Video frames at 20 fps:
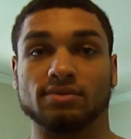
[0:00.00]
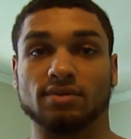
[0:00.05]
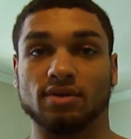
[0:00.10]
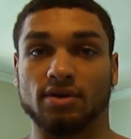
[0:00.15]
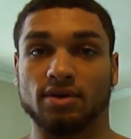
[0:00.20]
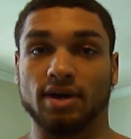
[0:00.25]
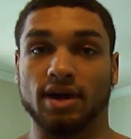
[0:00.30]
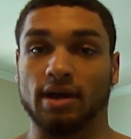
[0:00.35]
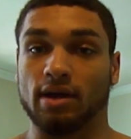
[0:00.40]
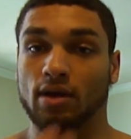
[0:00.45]

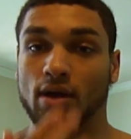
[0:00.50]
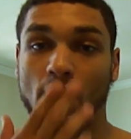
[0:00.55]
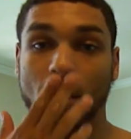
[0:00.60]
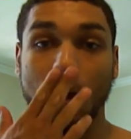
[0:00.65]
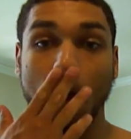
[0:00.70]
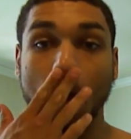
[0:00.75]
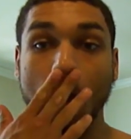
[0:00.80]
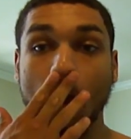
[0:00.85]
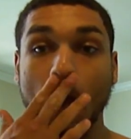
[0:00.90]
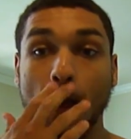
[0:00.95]
Okay,
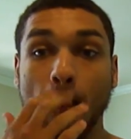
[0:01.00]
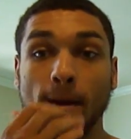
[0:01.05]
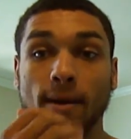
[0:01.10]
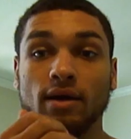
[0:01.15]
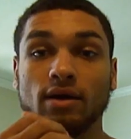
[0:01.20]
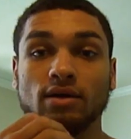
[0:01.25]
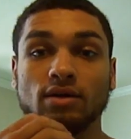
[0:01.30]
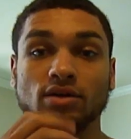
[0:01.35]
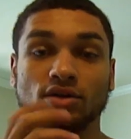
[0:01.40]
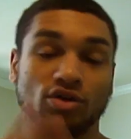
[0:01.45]

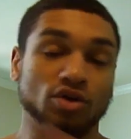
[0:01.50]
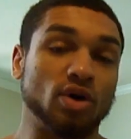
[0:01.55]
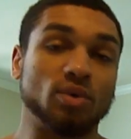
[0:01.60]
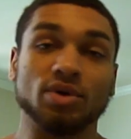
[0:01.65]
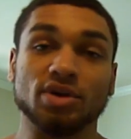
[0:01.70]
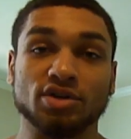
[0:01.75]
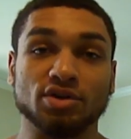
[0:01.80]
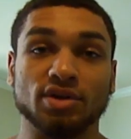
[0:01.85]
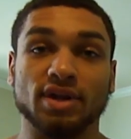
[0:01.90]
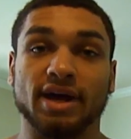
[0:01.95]
you don't
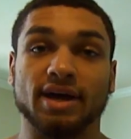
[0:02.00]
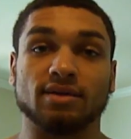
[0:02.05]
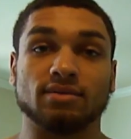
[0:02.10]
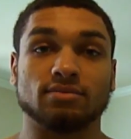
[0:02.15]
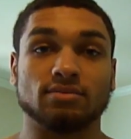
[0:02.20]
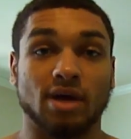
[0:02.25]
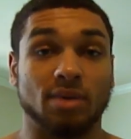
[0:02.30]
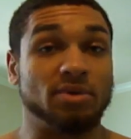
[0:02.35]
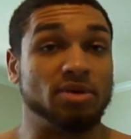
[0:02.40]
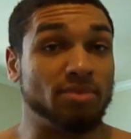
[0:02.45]
want to do that.
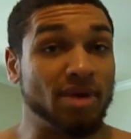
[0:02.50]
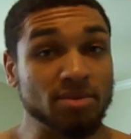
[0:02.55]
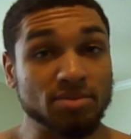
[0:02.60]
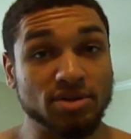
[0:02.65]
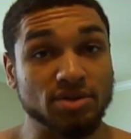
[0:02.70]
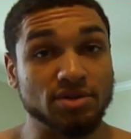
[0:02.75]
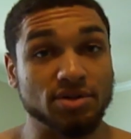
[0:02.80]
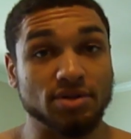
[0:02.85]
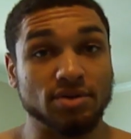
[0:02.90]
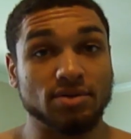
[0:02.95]
I mean, maybe
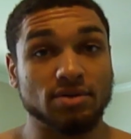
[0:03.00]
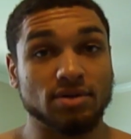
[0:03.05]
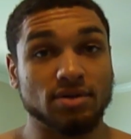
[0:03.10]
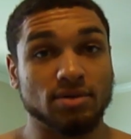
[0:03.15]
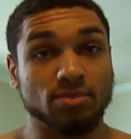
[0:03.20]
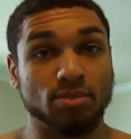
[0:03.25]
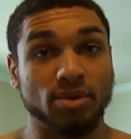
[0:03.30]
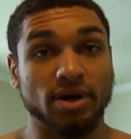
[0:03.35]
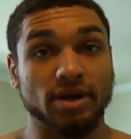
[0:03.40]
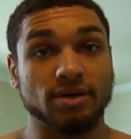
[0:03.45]
you do,
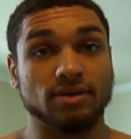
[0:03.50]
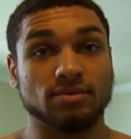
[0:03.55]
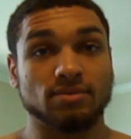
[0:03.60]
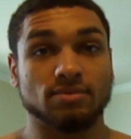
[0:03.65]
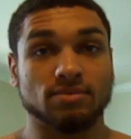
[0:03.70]
but